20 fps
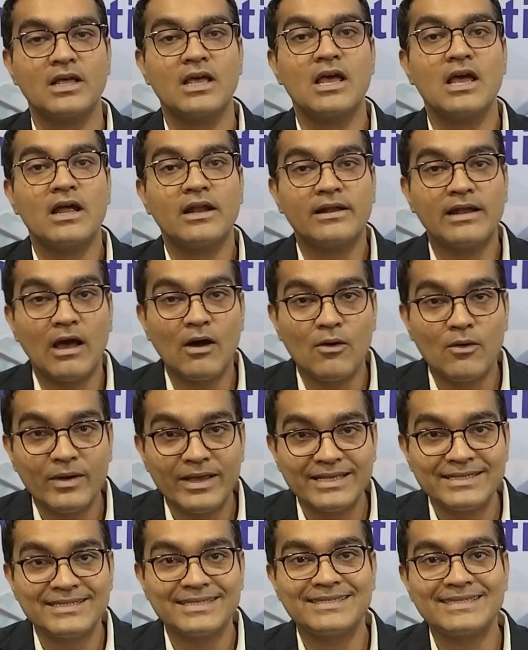Now, is the
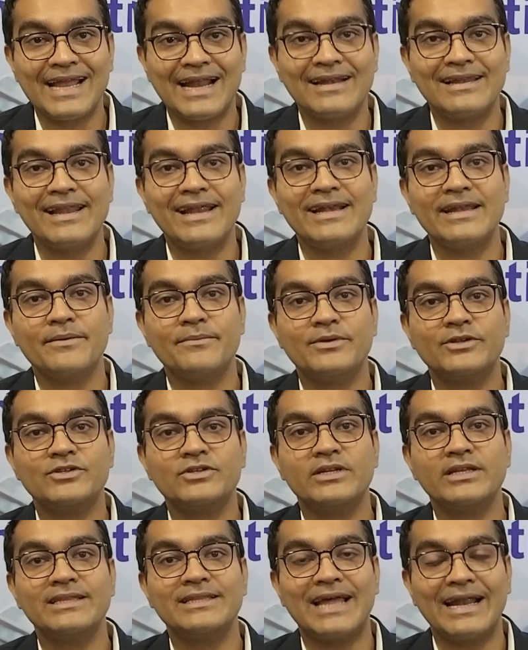satellite imagery
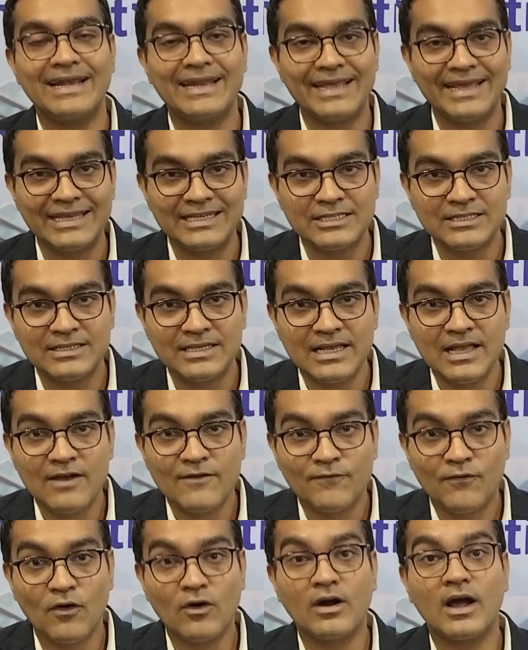that is
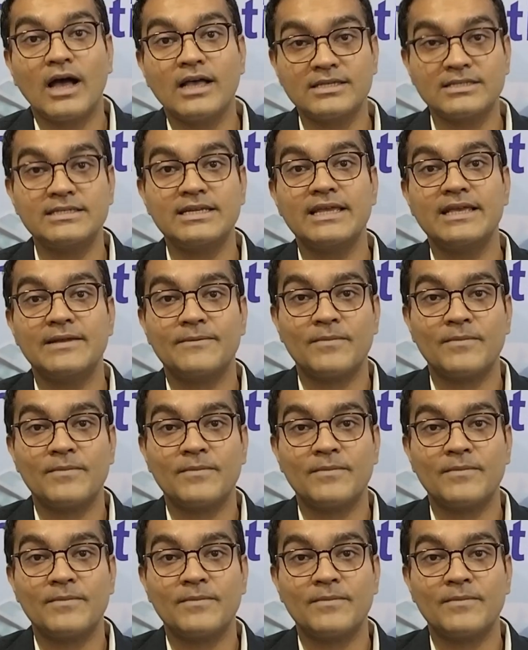forecasting